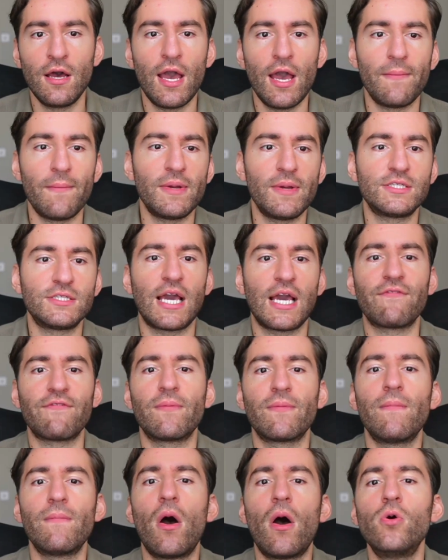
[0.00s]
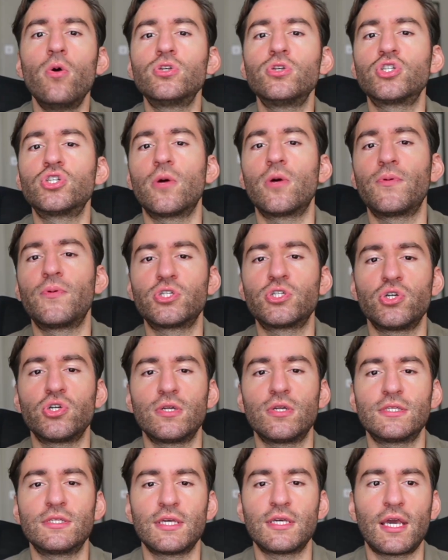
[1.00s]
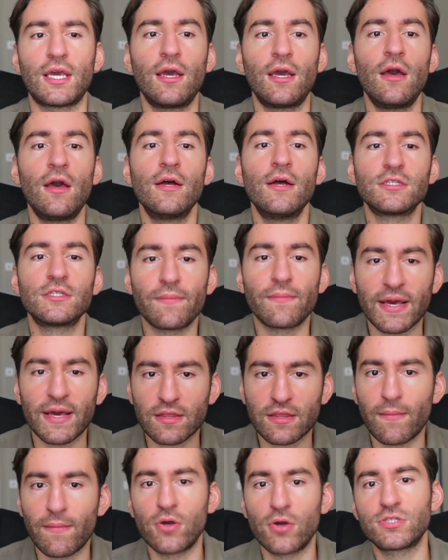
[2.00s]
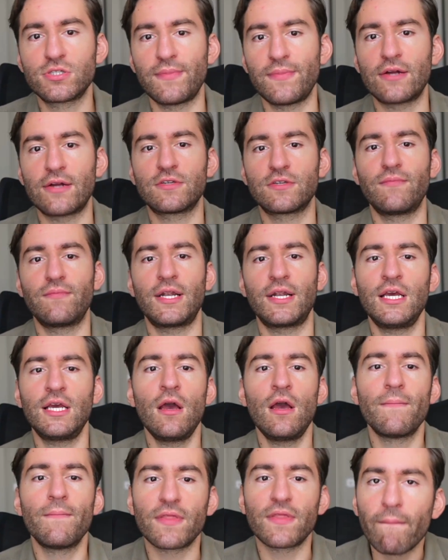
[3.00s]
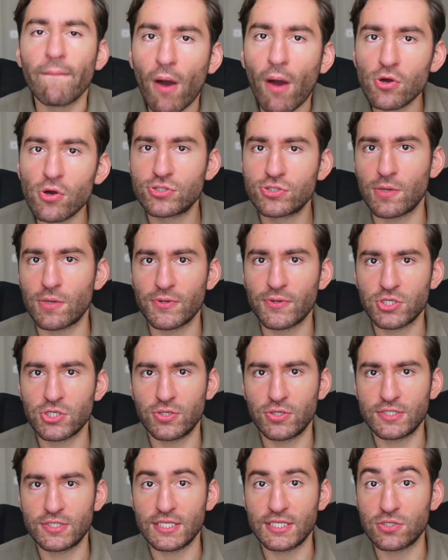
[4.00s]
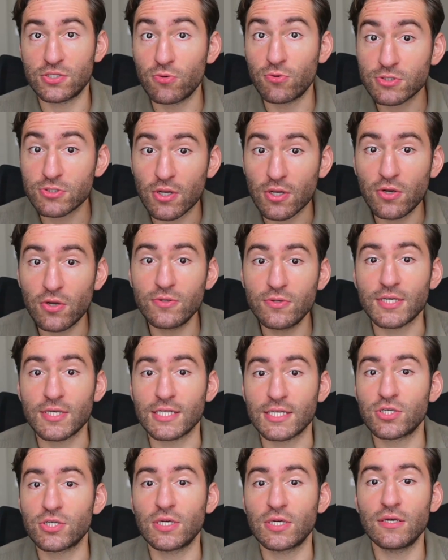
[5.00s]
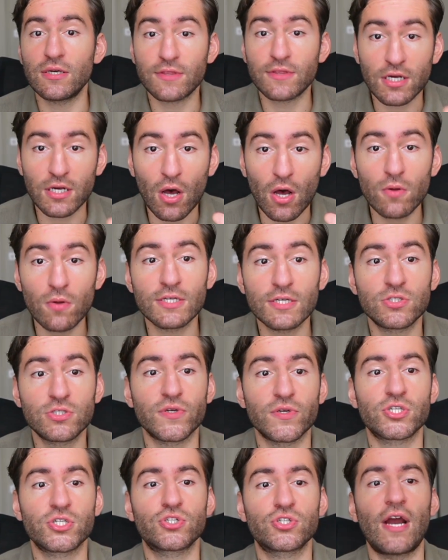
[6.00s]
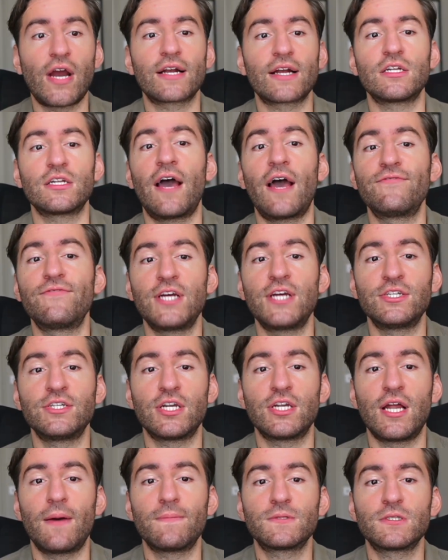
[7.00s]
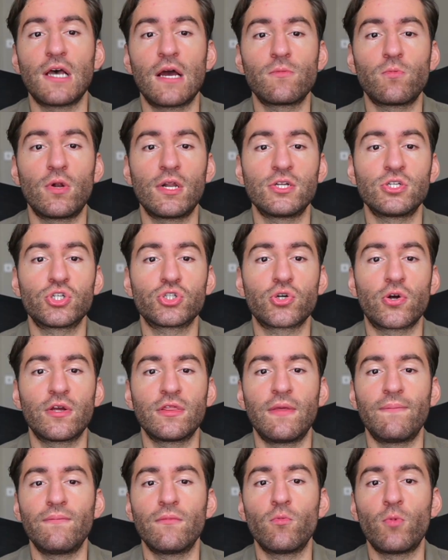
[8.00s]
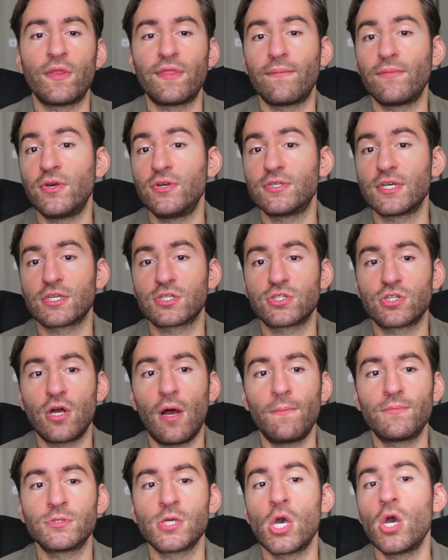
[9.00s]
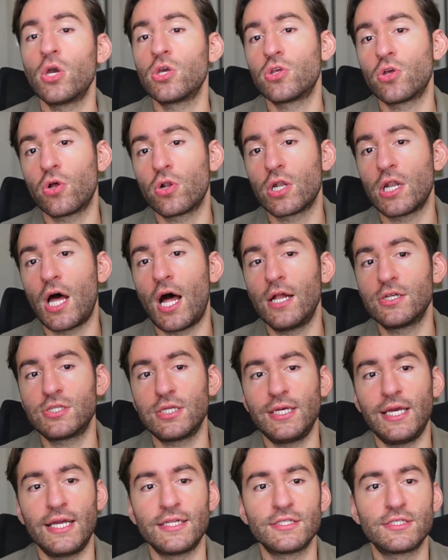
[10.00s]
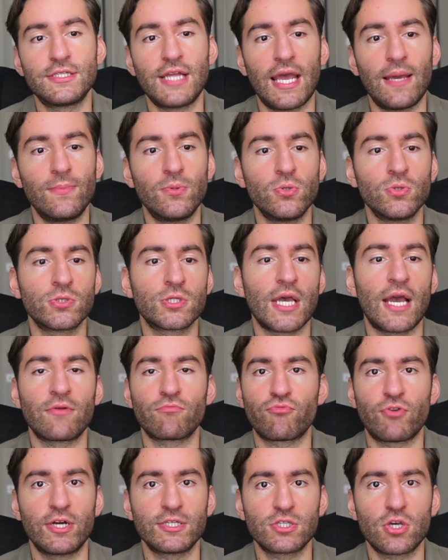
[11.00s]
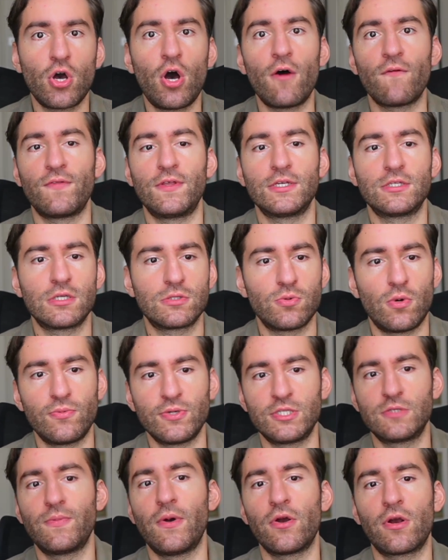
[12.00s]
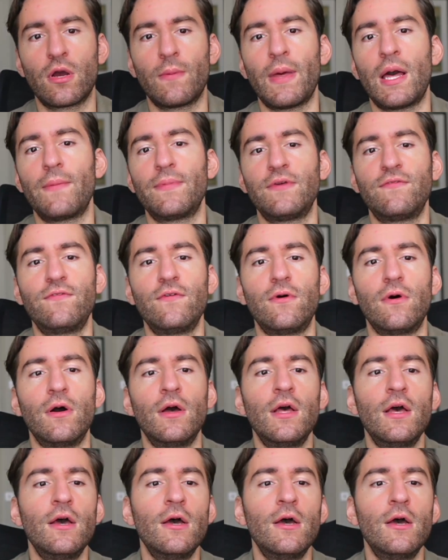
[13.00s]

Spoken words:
It means you have the most opportunity to make the most amount of money, but the most opportunity to also lose it. So the goal is to extract life-changing upside while ensuring that when the music stops, you're largely in stables and risk off. This is what we spoke about before.